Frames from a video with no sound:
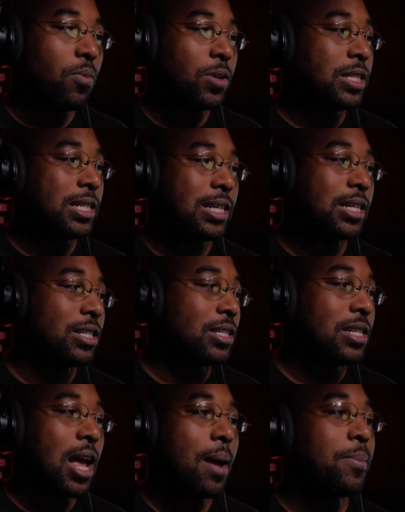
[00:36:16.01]
Once again, just
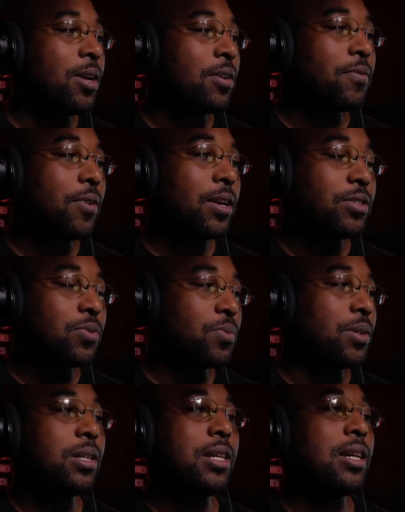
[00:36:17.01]
not being afraid to
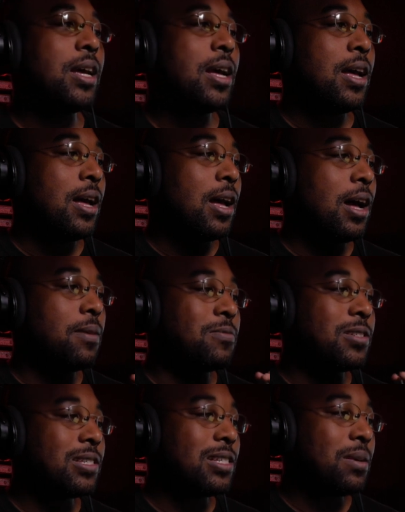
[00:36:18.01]
really Um,
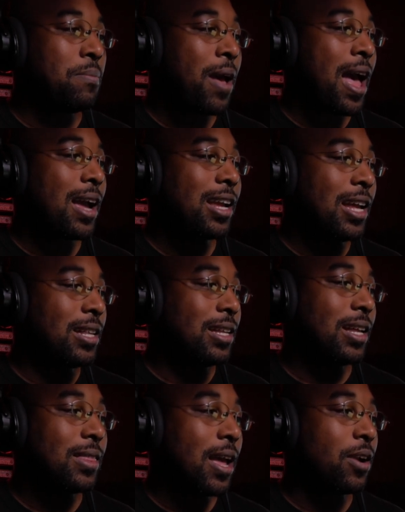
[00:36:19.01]
sit back and
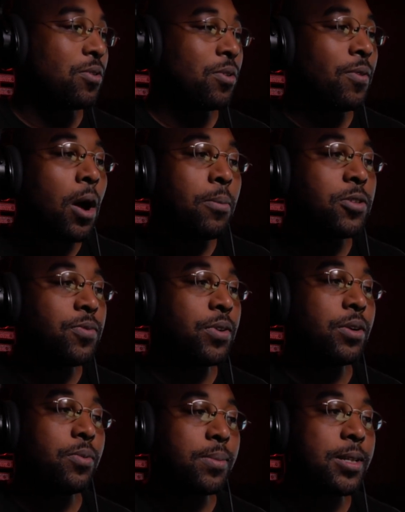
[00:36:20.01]
let that groove, almost
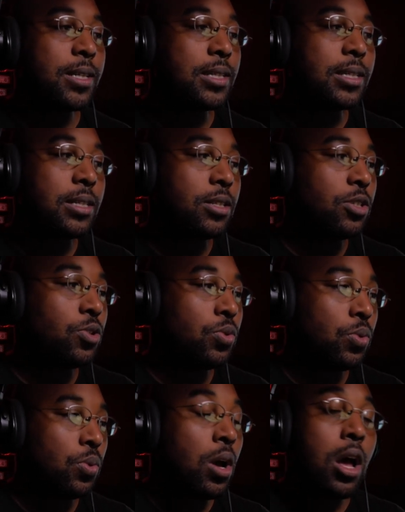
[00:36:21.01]
very reminiscent
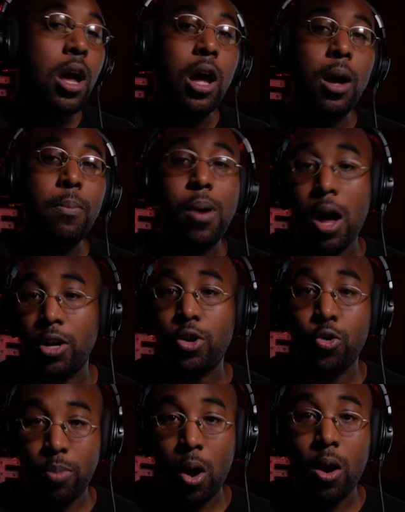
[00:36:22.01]
to a
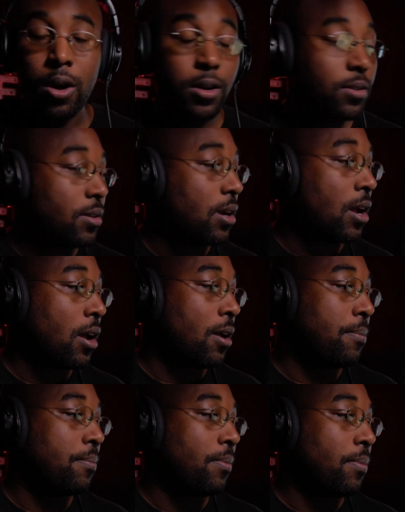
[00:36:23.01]
bongo part
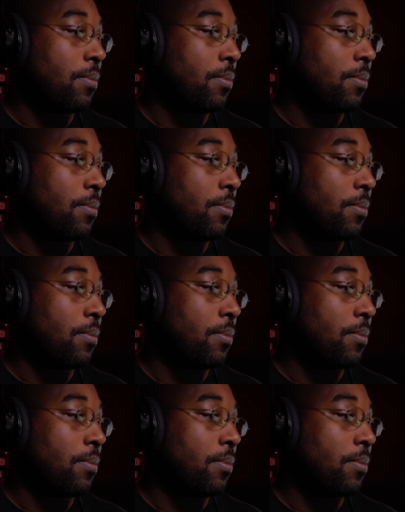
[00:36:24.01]
um,